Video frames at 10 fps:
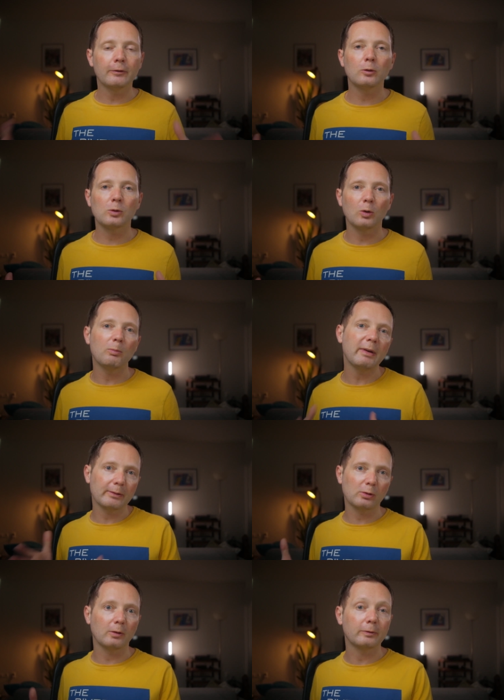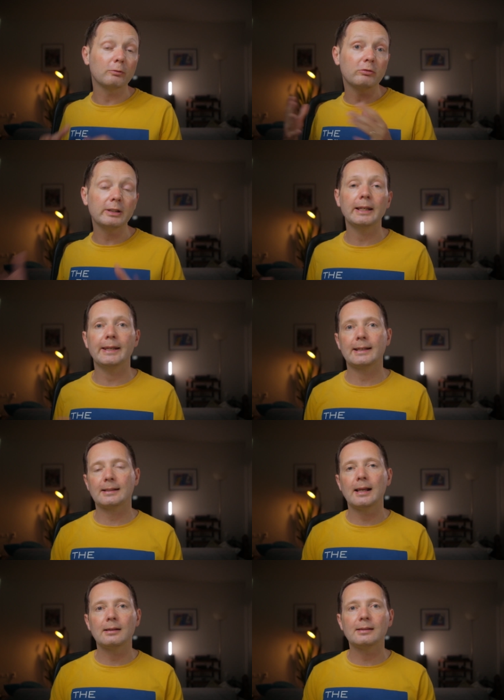of course what Microsoft really
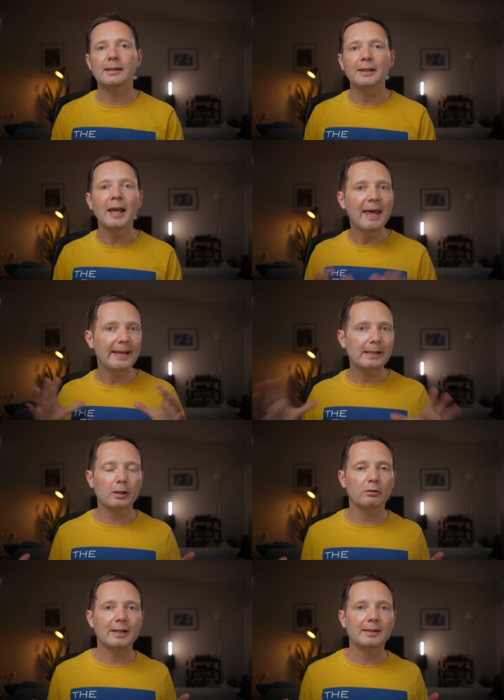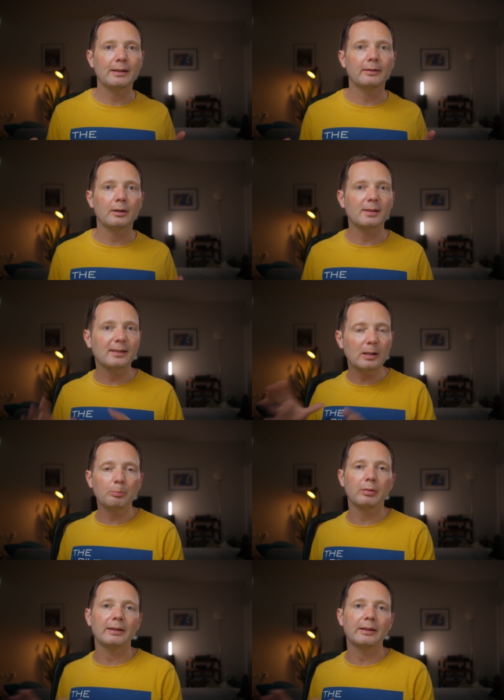excels in is creating those simple